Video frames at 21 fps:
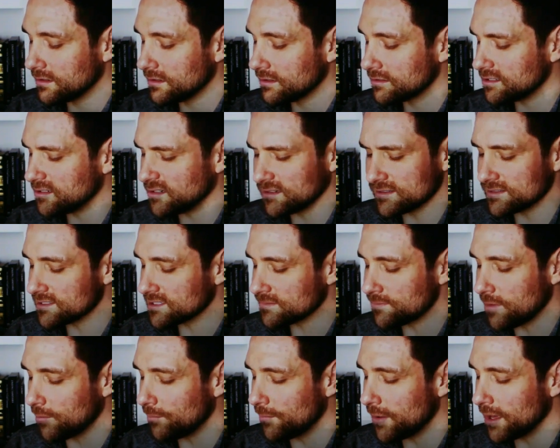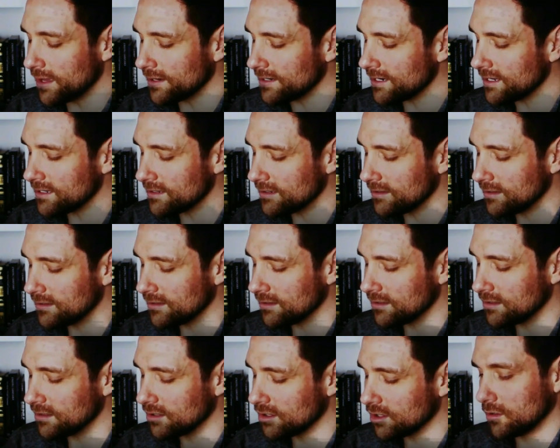She doesn't smell burning,
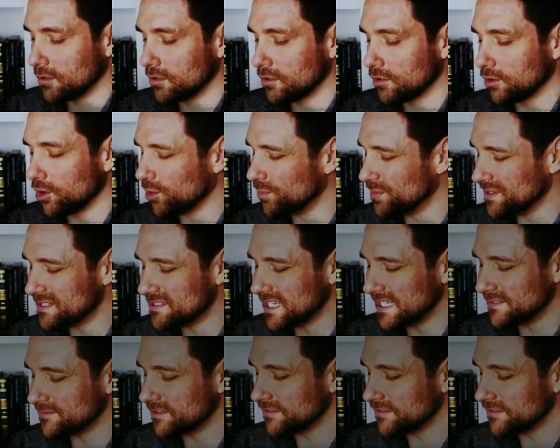or perceive